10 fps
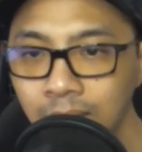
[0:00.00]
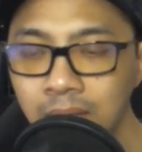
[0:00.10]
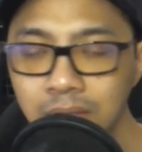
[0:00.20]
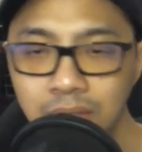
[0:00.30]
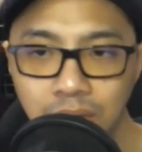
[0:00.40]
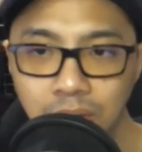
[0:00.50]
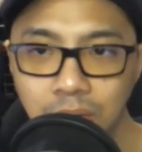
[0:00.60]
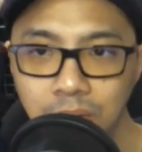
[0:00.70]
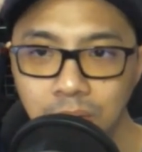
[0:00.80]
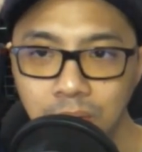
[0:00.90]

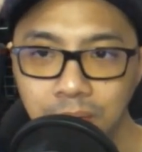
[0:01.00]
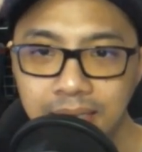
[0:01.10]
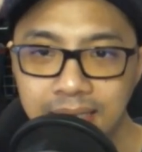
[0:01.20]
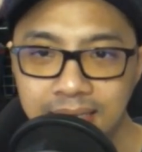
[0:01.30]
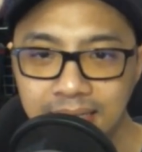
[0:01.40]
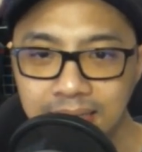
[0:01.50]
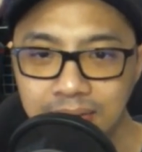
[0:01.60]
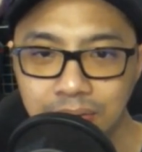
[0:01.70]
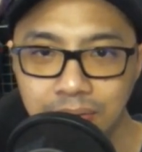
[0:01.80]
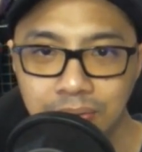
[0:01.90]
So we
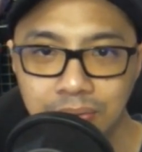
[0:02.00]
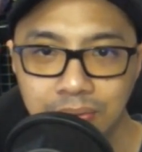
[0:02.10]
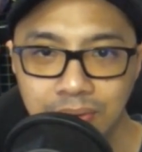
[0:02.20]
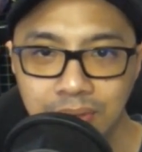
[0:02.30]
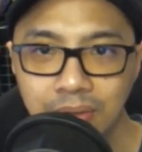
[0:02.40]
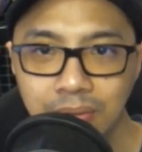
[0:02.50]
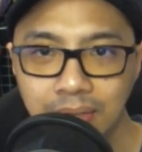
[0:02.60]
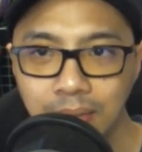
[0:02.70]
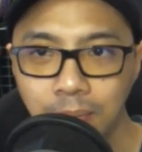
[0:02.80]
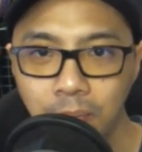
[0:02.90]
decided to,
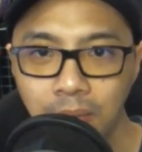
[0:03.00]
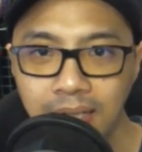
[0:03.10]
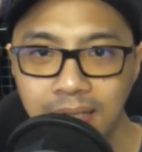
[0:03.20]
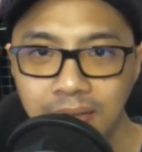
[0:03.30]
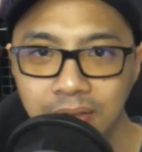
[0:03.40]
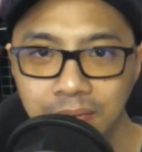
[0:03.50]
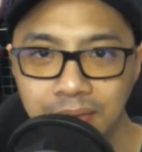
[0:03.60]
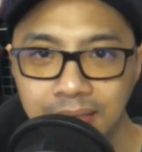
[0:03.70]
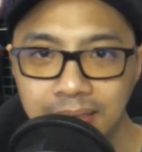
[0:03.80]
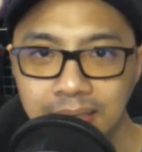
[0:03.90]
why not
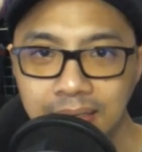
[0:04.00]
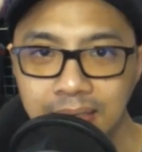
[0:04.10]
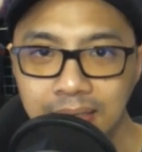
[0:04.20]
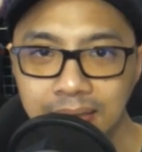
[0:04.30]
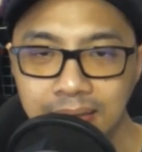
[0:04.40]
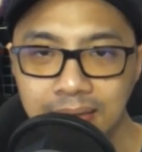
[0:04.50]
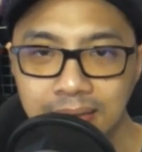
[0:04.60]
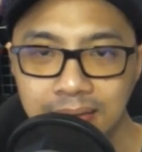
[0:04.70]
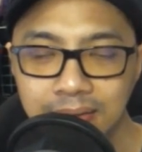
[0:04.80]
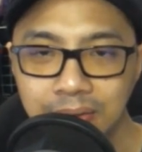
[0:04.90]
we
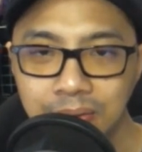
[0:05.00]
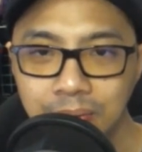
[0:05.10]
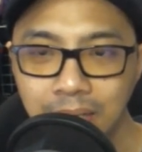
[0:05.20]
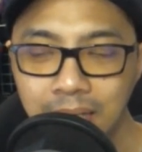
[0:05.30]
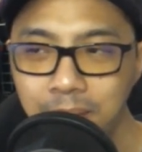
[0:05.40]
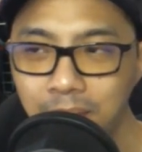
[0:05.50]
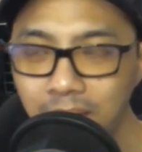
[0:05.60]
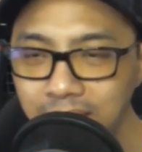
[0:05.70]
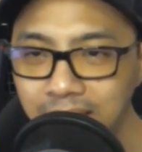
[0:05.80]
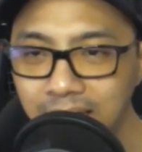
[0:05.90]
do a
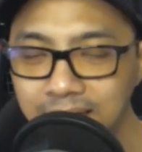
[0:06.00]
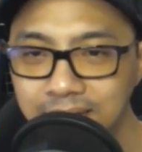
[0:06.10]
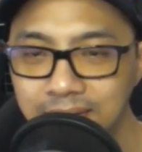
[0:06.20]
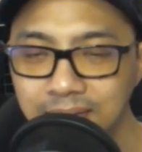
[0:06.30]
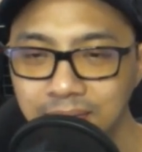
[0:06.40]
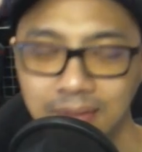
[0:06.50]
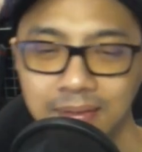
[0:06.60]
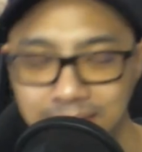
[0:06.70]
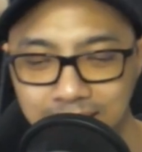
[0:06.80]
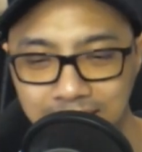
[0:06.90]
podcast? Well,
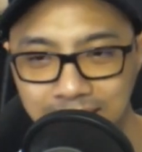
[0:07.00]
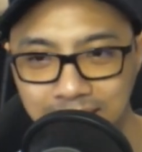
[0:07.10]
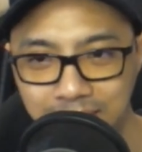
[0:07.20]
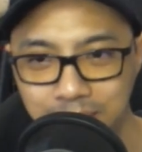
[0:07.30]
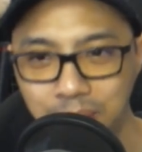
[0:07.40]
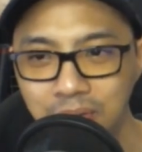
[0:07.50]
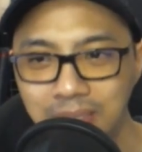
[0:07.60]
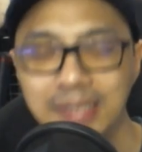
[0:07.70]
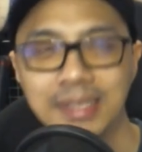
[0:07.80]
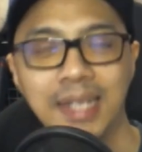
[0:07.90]

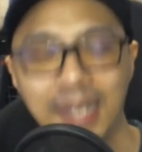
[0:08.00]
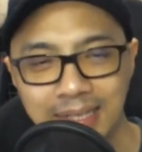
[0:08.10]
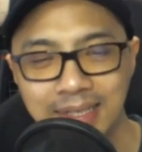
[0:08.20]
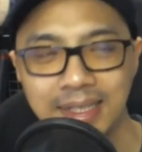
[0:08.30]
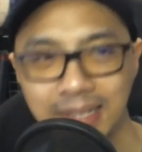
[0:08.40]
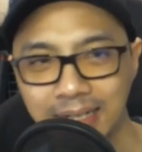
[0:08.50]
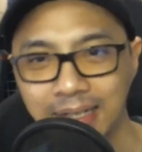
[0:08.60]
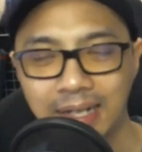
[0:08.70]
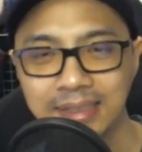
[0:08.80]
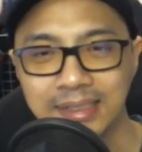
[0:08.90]
mostly they say,
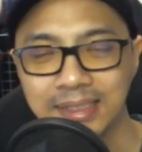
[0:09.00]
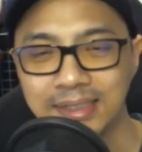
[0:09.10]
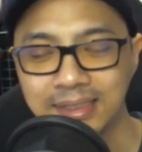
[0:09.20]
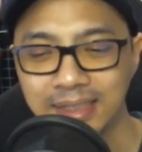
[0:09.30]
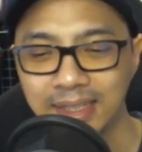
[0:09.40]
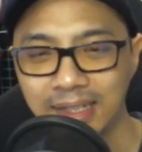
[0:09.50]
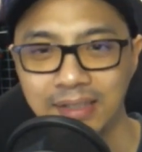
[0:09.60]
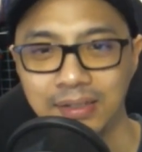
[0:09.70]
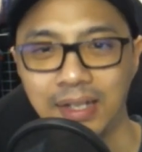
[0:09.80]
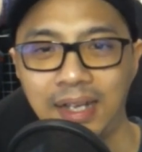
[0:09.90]
I just say
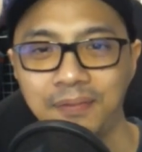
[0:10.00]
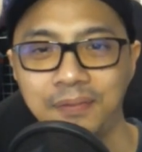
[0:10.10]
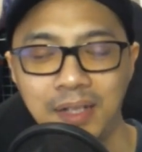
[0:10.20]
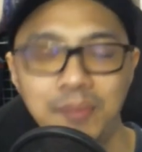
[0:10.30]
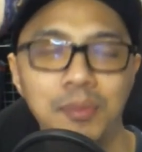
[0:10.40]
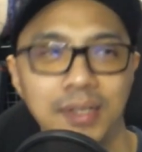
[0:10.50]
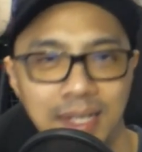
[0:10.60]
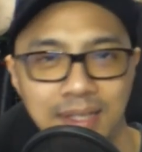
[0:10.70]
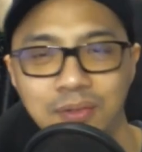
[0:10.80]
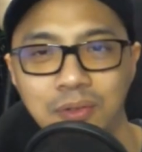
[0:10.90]
I've done
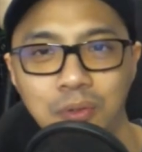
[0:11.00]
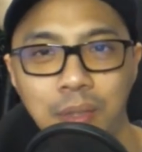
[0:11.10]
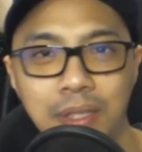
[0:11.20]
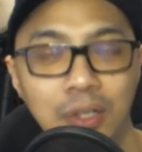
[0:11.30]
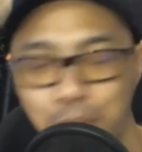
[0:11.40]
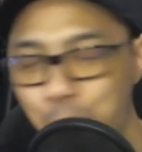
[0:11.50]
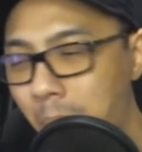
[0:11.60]
podcasts, so why not?